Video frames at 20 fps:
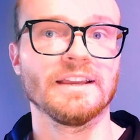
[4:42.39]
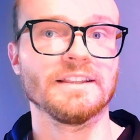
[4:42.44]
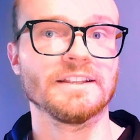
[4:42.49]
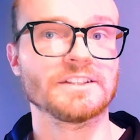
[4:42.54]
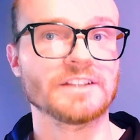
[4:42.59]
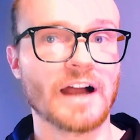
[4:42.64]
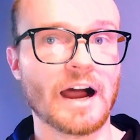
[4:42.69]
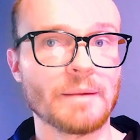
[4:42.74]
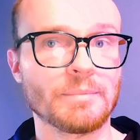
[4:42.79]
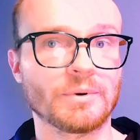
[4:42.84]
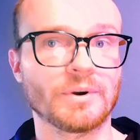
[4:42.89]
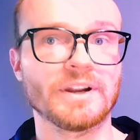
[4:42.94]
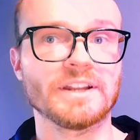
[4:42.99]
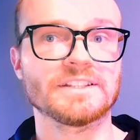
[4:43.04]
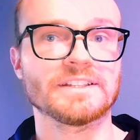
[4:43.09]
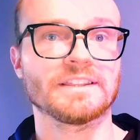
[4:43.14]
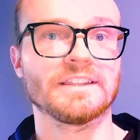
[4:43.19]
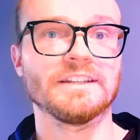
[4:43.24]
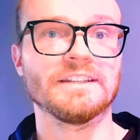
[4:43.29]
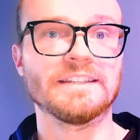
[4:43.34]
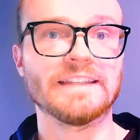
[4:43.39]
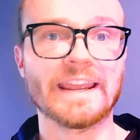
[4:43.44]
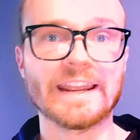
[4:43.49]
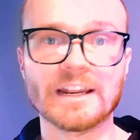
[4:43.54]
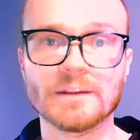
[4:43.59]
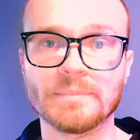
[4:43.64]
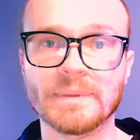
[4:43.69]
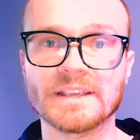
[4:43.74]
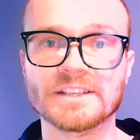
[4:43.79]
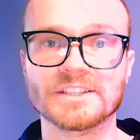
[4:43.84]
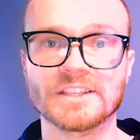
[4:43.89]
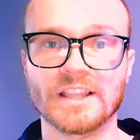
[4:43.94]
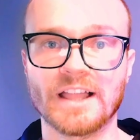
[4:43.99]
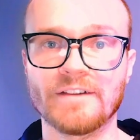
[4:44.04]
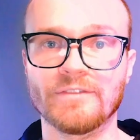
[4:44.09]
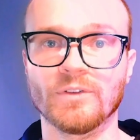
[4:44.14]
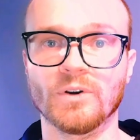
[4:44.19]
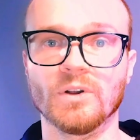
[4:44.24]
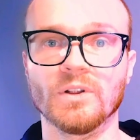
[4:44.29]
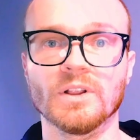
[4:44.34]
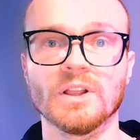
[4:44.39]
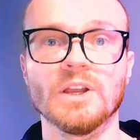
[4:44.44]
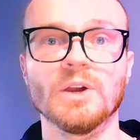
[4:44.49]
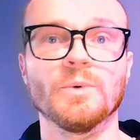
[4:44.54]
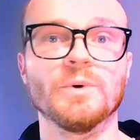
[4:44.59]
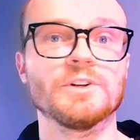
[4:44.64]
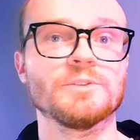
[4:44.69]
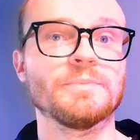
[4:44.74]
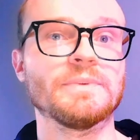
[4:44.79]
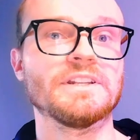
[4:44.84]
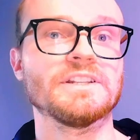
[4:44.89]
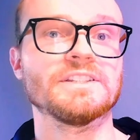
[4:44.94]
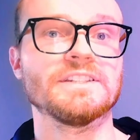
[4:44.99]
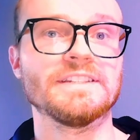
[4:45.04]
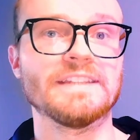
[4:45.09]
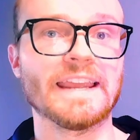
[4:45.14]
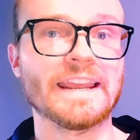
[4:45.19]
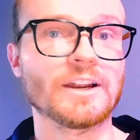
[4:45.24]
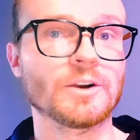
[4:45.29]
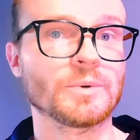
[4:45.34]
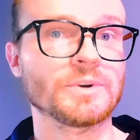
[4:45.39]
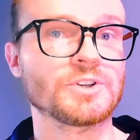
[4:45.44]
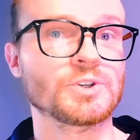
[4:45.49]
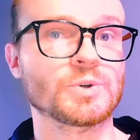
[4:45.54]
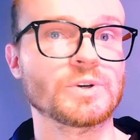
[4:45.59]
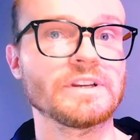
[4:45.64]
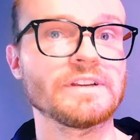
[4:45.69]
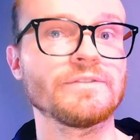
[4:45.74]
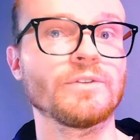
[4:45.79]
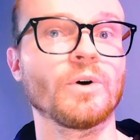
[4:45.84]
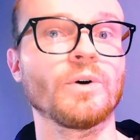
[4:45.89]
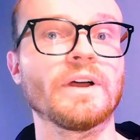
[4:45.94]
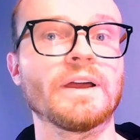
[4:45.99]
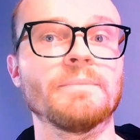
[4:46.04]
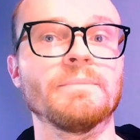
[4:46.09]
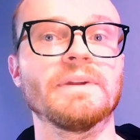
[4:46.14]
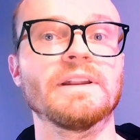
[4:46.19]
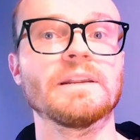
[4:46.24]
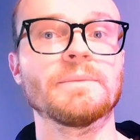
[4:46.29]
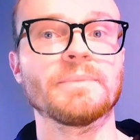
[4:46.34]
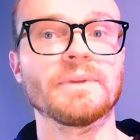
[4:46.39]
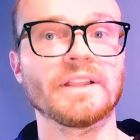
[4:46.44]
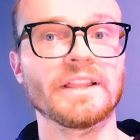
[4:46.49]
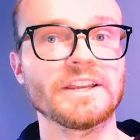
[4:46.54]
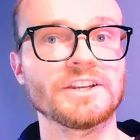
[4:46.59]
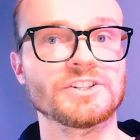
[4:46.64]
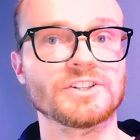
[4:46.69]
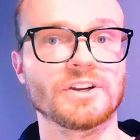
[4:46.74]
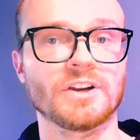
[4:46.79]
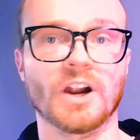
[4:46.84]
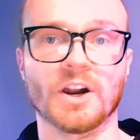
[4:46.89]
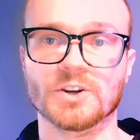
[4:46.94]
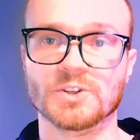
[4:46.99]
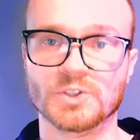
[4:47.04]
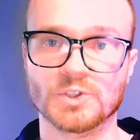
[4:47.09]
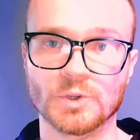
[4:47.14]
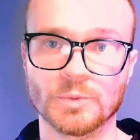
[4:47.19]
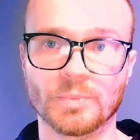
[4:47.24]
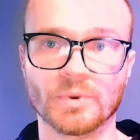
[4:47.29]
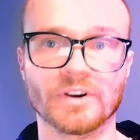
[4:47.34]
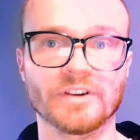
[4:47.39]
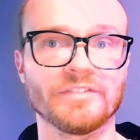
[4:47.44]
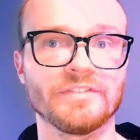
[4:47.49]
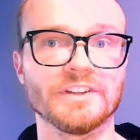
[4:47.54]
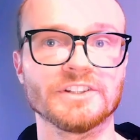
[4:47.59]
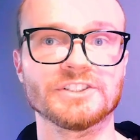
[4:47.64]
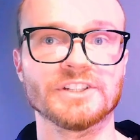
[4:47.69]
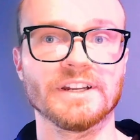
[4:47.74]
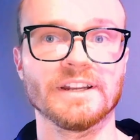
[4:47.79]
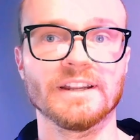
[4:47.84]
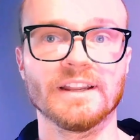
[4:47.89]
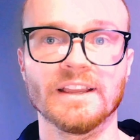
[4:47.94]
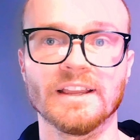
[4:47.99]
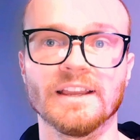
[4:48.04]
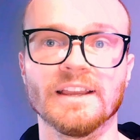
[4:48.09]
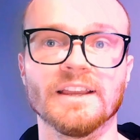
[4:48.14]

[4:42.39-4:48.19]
This operates at the database level, which means data retrieval and manipulation are super efficient.